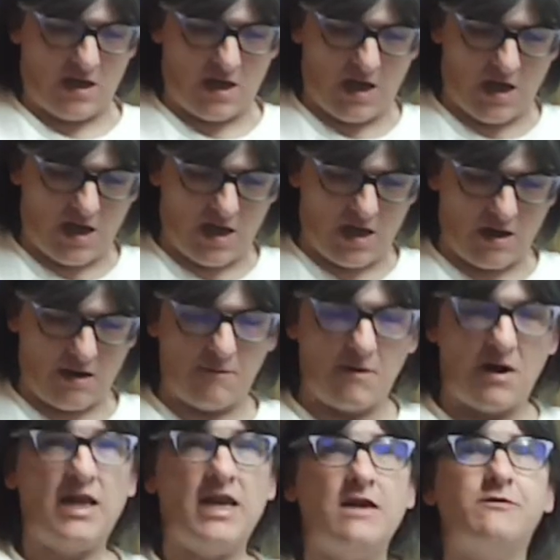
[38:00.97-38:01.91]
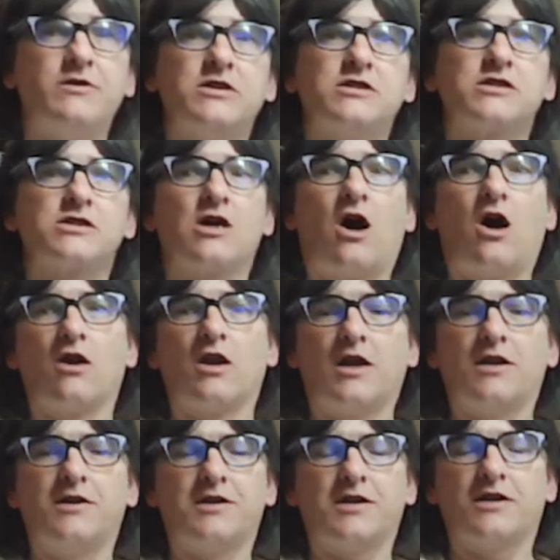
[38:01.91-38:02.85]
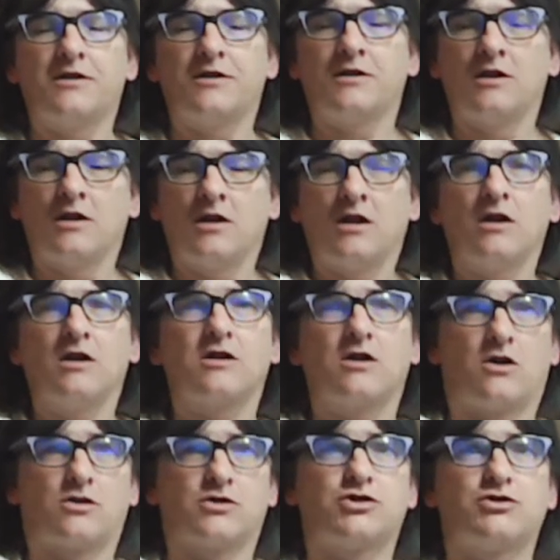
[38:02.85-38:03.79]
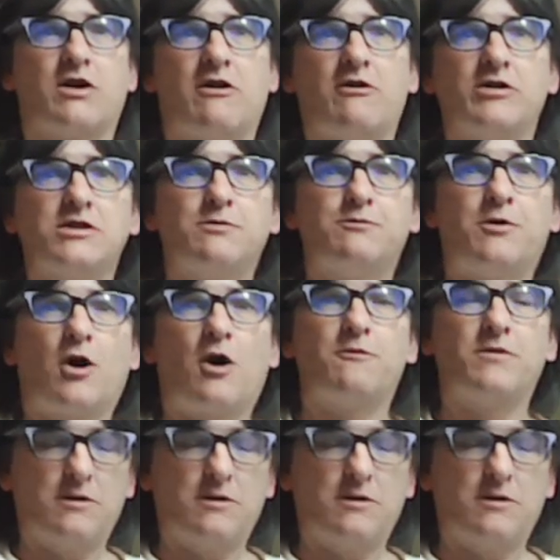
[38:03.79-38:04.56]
I live in Scotland, and contrary to popular